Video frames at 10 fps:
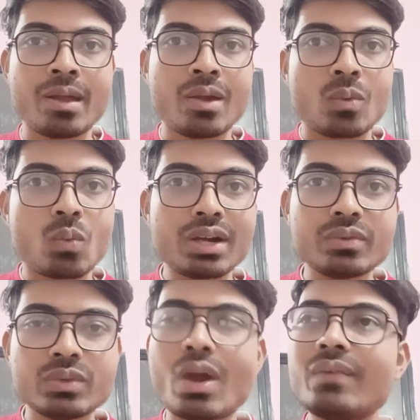What
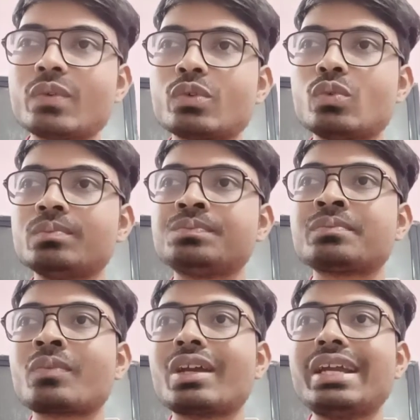you have to do,
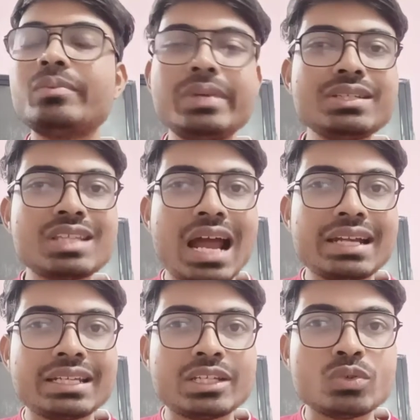it means
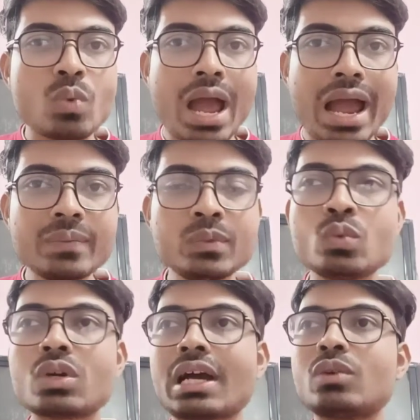that you have to
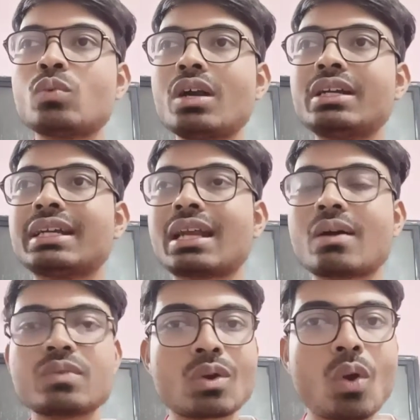convert now
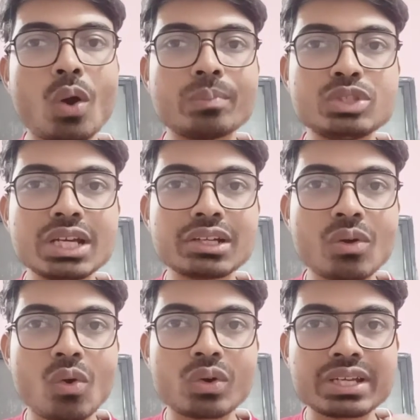your object
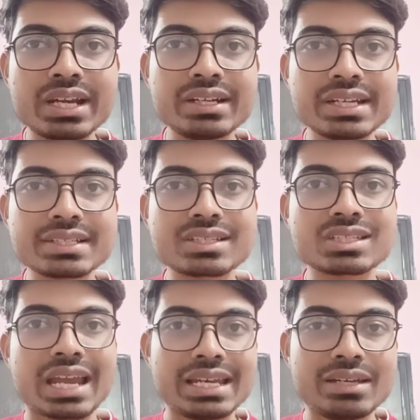oriented
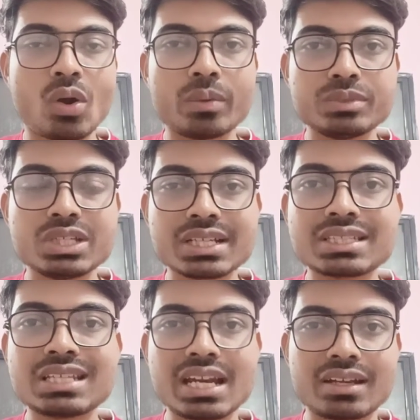style objects
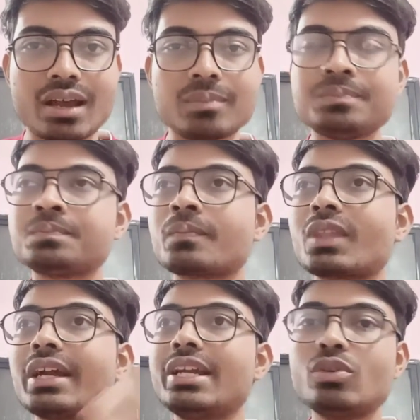data
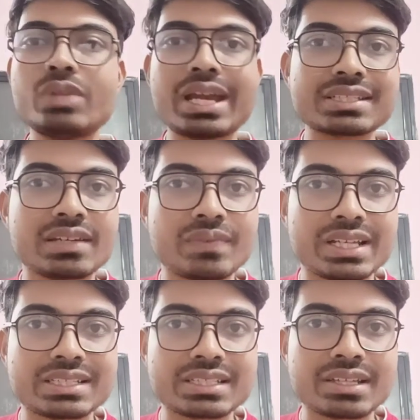into the Excel
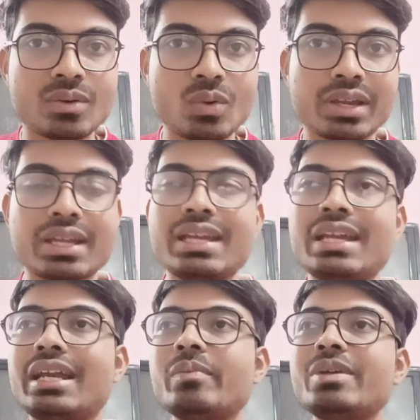files. Okay,
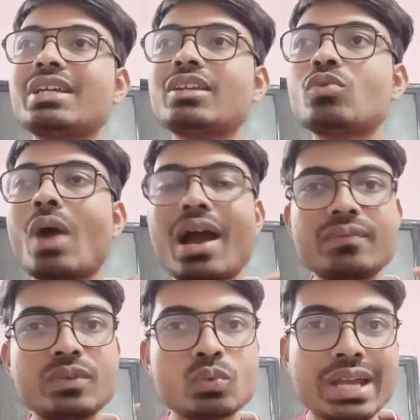it means that you have
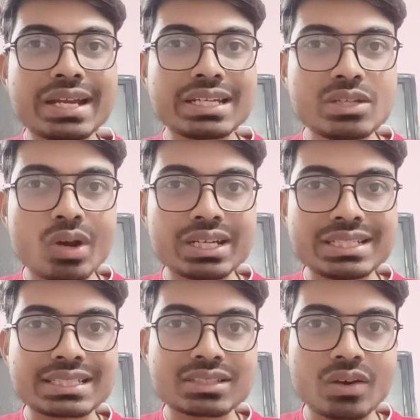to get your
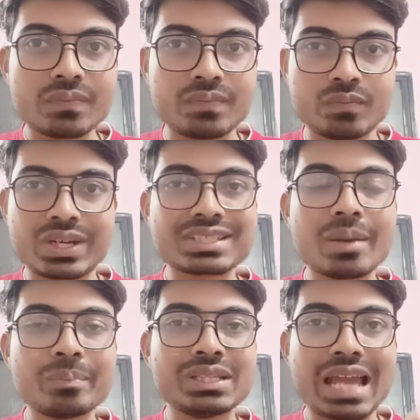list of, for
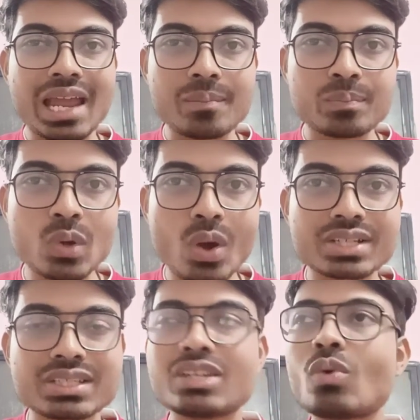example, the employees,
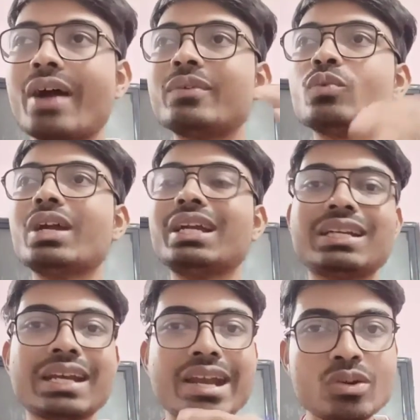and you have to
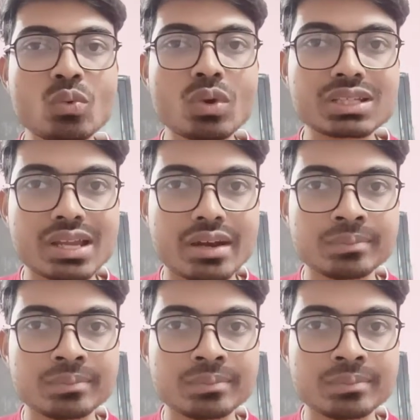iterate over there,